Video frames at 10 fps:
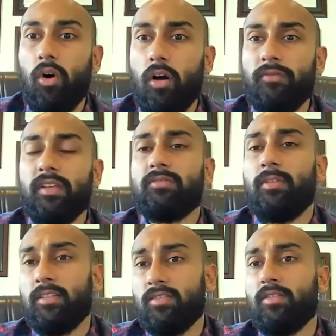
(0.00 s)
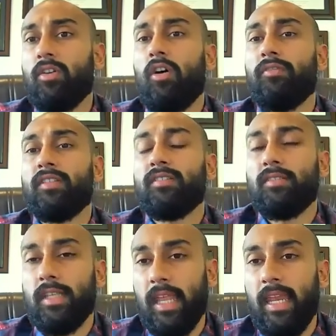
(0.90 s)
office, registered office,
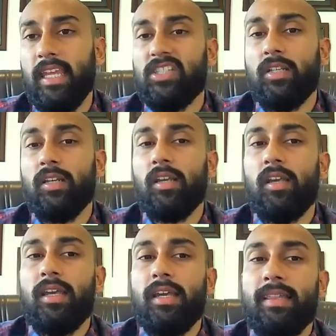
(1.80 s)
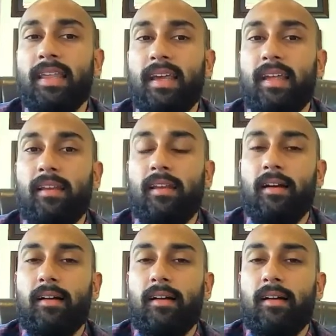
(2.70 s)
an agent there.